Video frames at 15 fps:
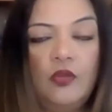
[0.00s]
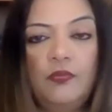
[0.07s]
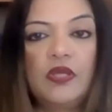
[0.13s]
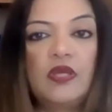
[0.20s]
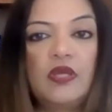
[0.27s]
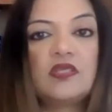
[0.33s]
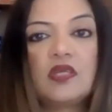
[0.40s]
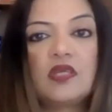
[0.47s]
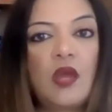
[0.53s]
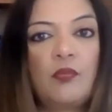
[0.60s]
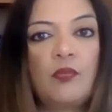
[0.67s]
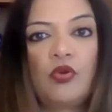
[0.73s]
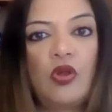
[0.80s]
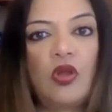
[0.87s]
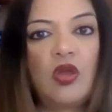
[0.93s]
because a
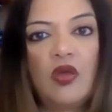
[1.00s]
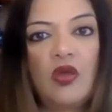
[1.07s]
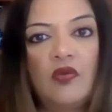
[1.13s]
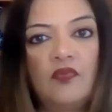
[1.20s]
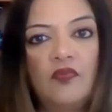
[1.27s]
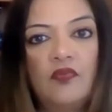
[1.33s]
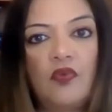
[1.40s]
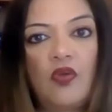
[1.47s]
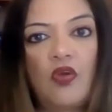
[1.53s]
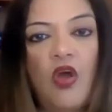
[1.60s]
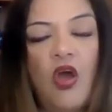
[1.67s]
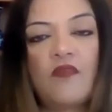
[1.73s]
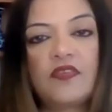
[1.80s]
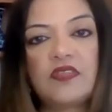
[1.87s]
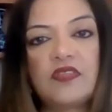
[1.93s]
number of
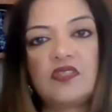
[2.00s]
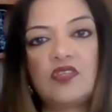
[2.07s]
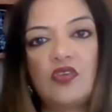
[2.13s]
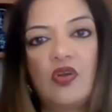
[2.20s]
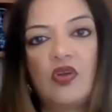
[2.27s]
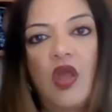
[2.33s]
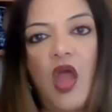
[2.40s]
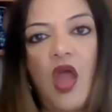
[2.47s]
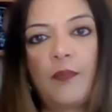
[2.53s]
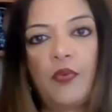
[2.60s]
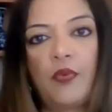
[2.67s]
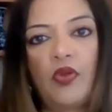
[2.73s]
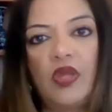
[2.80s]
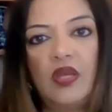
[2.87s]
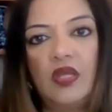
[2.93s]
offices are
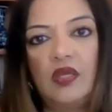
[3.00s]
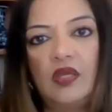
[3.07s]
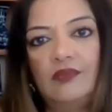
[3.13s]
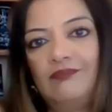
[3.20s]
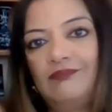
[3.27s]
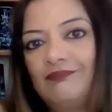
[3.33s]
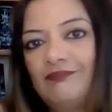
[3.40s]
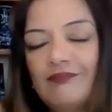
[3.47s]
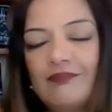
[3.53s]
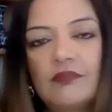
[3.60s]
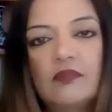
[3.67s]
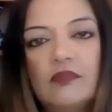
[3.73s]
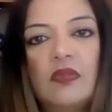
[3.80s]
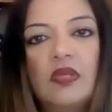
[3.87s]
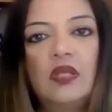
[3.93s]
operating
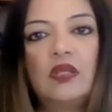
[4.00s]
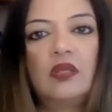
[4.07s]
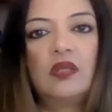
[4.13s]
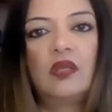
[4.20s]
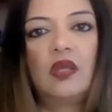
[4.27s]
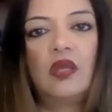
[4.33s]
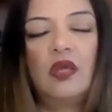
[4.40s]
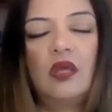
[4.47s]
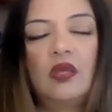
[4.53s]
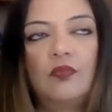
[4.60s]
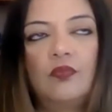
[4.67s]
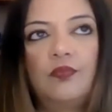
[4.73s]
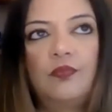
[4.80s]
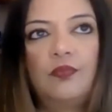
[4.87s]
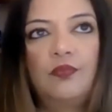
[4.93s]

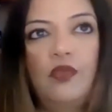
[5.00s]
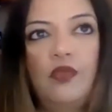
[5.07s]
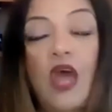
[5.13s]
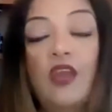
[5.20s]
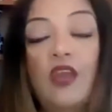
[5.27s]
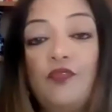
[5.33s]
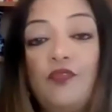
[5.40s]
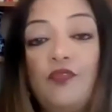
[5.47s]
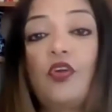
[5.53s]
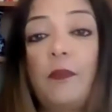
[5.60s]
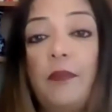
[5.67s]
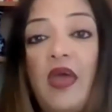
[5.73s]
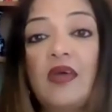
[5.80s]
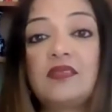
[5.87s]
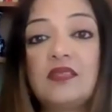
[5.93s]
not at full
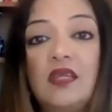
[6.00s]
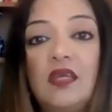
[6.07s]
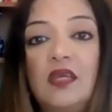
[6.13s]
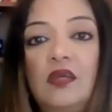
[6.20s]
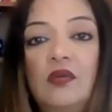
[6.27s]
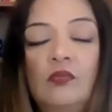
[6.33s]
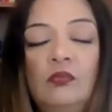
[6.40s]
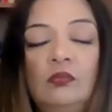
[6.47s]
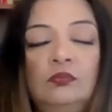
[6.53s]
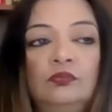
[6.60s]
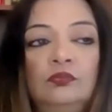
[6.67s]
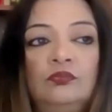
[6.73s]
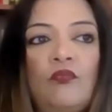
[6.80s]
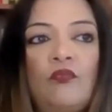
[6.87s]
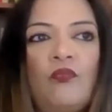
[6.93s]
capacity.
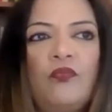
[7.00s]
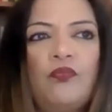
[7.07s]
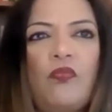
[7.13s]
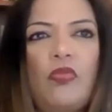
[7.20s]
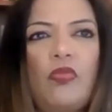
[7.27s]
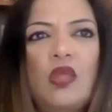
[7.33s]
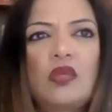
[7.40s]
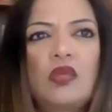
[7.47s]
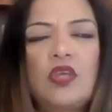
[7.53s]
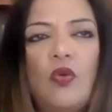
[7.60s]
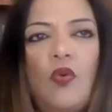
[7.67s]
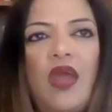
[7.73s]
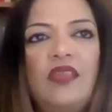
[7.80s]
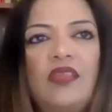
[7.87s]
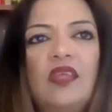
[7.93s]

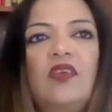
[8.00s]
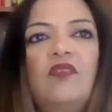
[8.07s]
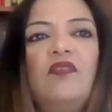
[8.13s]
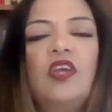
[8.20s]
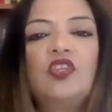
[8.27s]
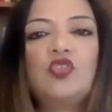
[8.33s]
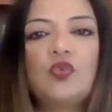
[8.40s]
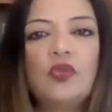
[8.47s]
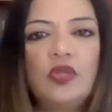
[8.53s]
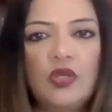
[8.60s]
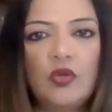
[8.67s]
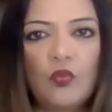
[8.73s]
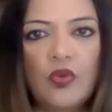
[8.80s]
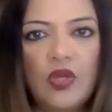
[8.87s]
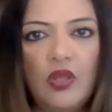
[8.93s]
So I think eventually
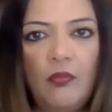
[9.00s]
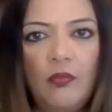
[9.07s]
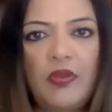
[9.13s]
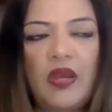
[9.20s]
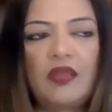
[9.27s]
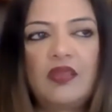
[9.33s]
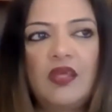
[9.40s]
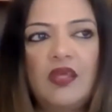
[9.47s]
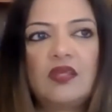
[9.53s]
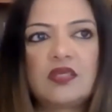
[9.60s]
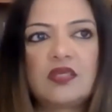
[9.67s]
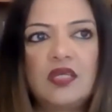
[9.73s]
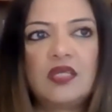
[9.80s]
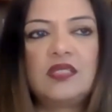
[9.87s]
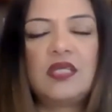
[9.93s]
it will, but I think
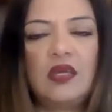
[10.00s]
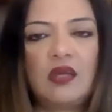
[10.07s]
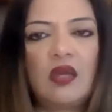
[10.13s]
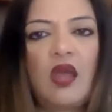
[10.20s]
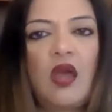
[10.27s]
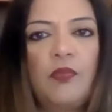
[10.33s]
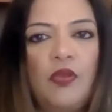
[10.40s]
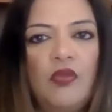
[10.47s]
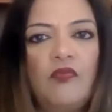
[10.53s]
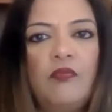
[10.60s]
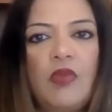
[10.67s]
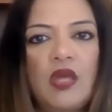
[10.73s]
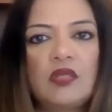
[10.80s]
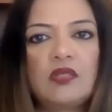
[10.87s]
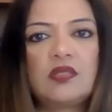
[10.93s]
it's going to take a couple of
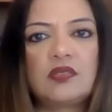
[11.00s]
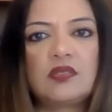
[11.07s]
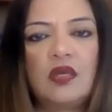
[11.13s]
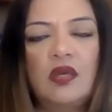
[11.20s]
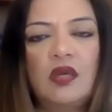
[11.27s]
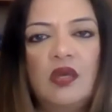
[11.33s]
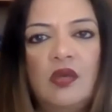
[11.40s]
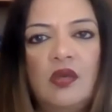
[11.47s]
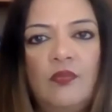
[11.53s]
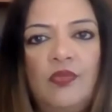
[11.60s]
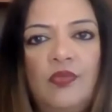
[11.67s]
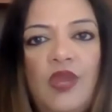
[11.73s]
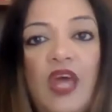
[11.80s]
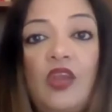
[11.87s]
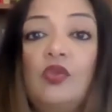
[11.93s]
months,
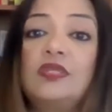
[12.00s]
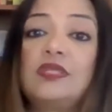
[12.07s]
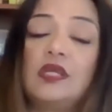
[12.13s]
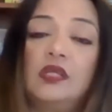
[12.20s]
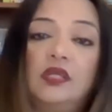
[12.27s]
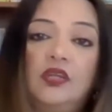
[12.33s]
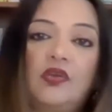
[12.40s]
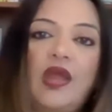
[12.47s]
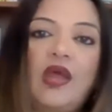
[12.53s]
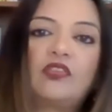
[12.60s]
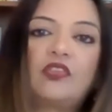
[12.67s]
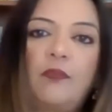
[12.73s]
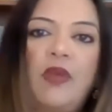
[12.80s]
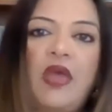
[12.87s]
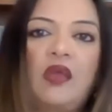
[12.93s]
not only to clear
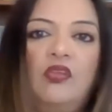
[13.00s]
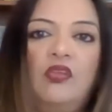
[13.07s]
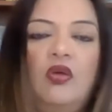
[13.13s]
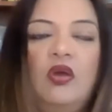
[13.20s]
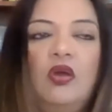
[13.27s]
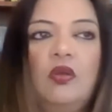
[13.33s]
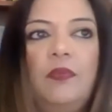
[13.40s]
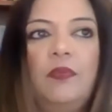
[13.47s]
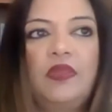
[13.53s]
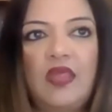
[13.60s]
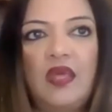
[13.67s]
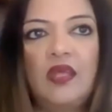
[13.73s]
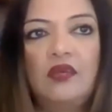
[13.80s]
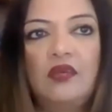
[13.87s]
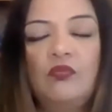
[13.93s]
out the backlog, but
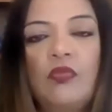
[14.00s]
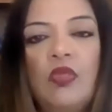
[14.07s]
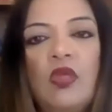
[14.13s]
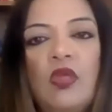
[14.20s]
then